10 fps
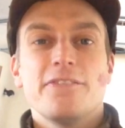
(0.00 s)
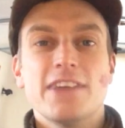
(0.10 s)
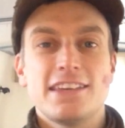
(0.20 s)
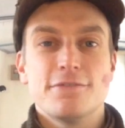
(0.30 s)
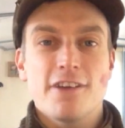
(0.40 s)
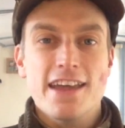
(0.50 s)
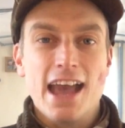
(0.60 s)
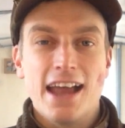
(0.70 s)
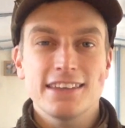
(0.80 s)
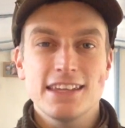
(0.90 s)
makes them very
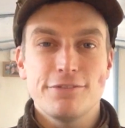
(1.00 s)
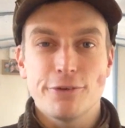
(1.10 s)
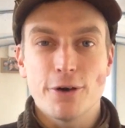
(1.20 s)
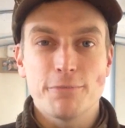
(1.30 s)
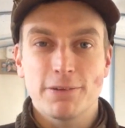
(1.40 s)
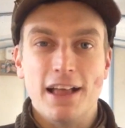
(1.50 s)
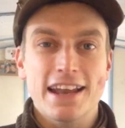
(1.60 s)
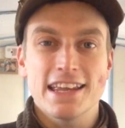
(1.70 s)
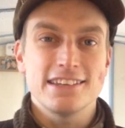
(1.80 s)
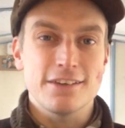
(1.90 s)
handy for
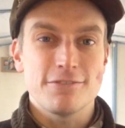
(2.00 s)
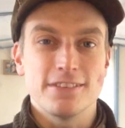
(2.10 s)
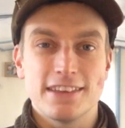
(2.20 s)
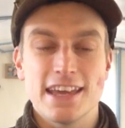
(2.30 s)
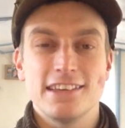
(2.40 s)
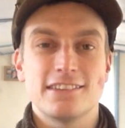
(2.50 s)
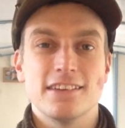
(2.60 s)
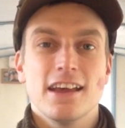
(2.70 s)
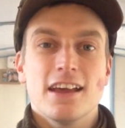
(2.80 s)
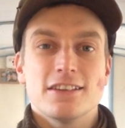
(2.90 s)
planning different things
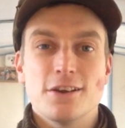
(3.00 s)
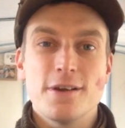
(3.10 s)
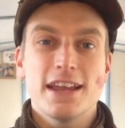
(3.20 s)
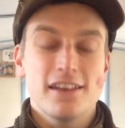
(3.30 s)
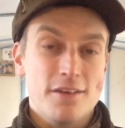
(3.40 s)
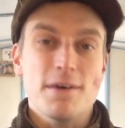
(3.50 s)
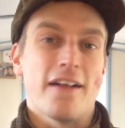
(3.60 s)
and doing,